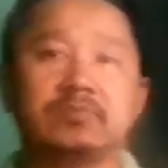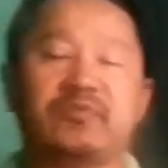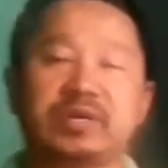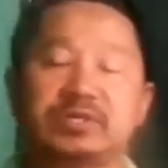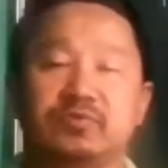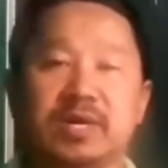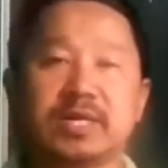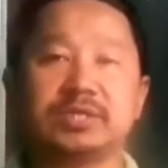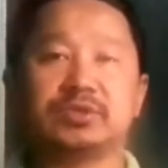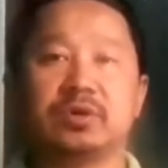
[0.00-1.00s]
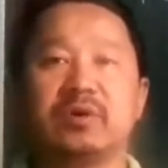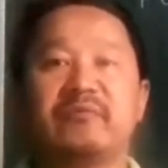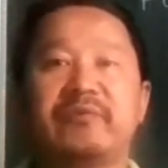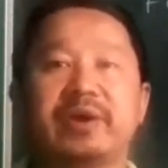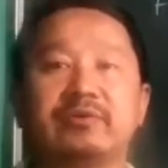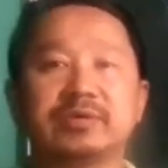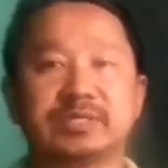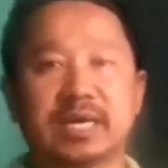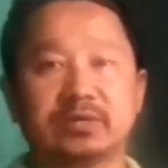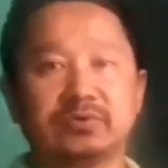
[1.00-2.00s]
First one is your
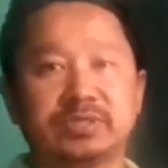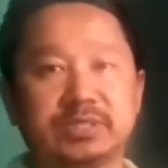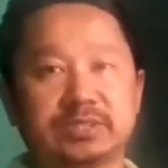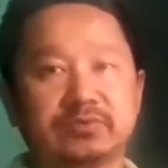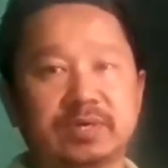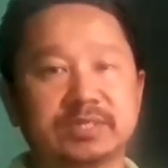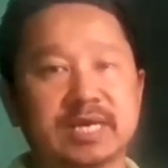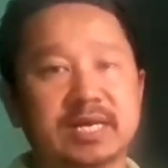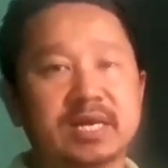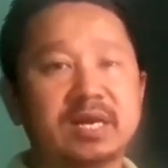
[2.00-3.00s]
phagocytosis. What is that?